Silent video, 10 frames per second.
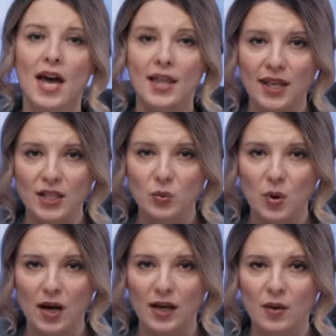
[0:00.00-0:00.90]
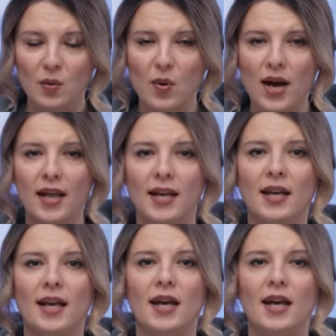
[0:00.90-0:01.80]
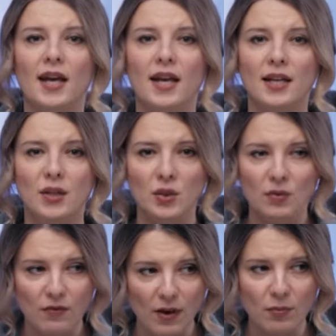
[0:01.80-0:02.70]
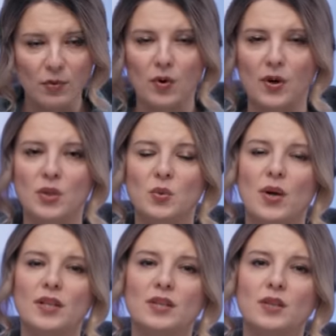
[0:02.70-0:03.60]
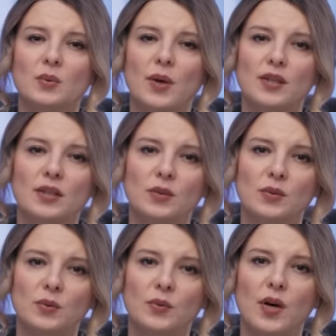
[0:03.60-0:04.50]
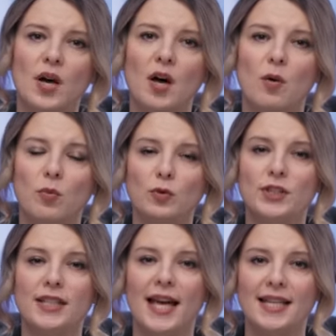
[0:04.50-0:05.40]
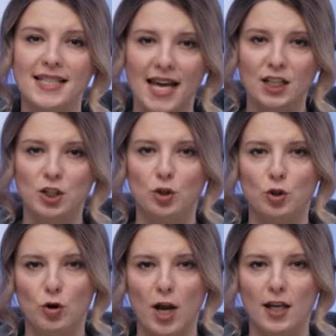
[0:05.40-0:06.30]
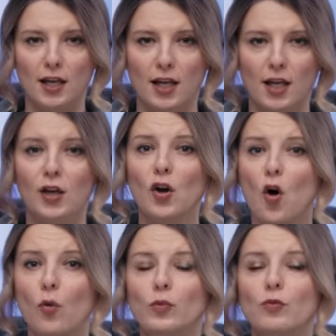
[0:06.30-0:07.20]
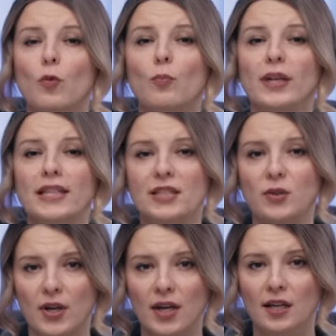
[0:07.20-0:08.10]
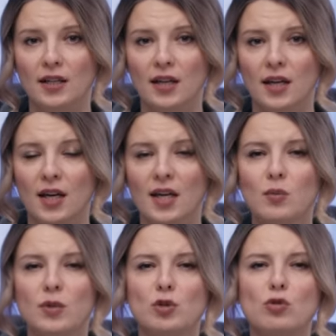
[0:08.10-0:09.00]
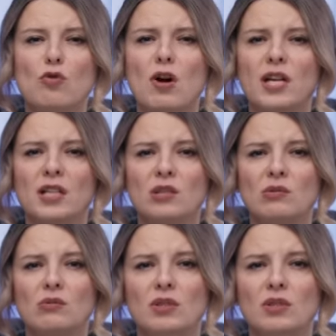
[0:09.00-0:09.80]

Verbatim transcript: And that's why, when in February 2022 Putin attacked Ukraine, he hoped for blitzkrieg. He was trying to